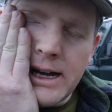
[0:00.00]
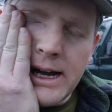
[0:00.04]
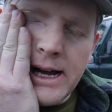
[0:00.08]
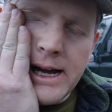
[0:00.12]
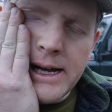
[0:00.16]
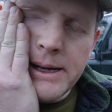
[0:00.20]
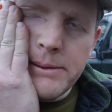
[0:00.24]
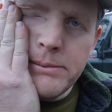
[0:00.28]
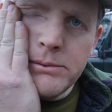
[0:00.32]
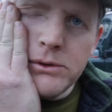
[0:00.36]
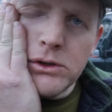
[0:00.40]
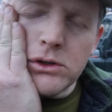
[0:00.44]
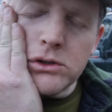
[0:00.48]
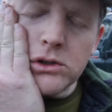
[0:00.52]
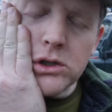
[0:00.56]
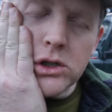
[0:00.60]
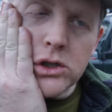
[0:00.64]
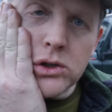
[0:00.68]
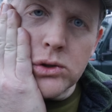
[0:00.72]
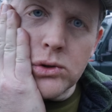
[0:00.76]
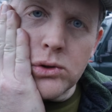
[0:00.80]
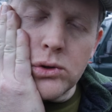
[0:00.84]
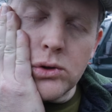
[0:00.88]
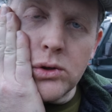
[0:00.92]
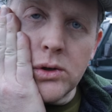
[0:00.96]
I'm not
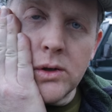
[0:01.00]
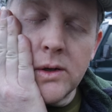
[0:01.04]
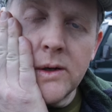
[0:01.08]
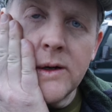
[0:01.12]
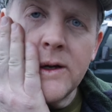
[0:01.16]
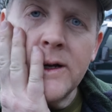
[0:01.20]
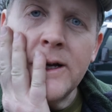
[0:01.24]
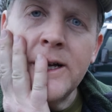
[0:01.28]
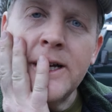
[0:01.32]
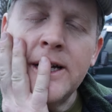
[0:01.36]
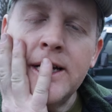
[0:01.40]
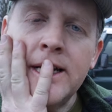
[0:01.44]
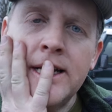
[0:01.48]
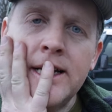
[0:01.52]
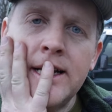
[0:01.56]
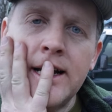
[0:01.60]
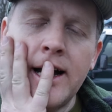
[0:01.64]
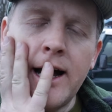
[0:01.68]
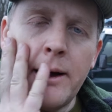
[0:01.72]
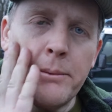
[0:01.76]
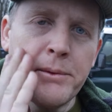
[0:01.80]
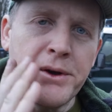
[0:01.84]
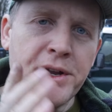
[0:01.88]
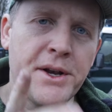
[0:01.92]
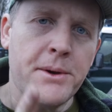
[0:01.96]
sure.
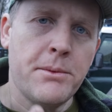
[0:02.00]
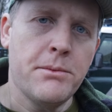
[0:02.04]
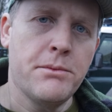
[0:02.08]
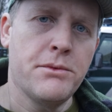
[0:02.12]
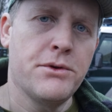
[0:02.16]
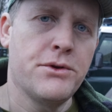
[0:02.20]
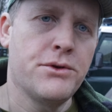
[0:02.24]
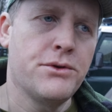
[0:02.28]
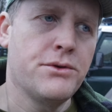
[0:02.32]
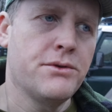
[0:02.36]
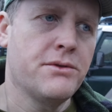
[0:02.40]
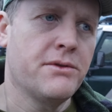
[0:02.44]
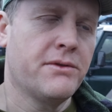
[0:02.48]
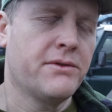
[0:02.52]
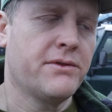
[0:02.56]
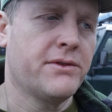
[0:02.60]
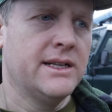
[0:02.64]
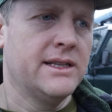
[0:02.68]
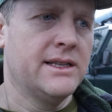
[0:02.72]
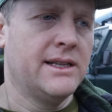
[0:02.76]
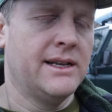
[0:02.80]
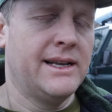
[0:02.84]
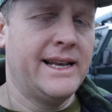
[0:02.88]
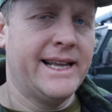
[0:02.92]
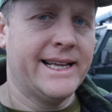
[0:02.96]
I'm gonna move
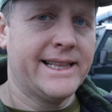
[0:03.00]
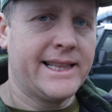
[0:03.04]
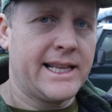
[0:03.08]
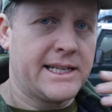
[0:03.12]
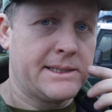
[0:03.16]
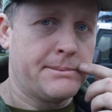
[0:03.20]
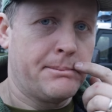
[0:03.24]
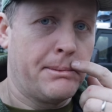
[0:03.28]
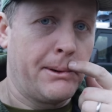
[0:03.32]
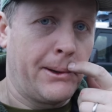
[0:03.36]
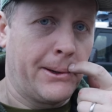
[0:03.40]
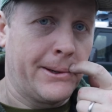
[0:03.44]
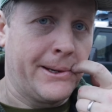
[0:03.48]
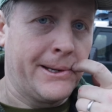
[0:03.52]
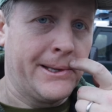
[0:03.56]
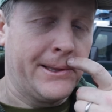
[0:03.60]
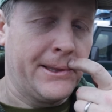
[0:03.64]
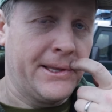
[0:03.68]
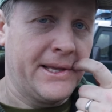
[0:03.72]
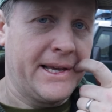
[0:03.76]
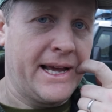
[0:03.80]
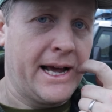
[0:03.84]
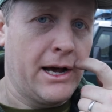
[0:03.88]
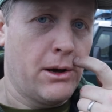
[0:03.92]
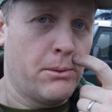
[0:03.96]
the leg that's
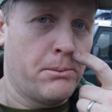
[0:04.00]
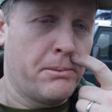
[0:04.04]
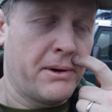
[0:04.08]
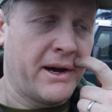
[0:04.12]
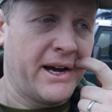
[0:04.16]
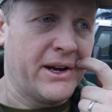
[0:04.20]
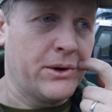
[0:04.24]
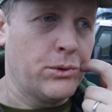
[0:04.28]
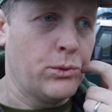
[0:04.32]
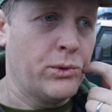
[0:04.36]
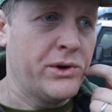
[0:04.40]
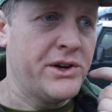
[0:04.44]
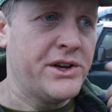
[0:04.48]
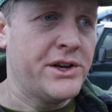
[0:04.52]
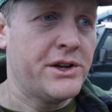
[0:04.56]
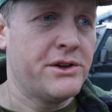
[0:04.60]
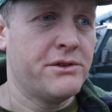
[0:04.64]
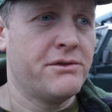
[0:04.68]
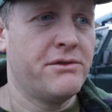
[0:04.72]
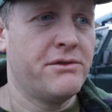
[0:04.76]
blocking the Alpine window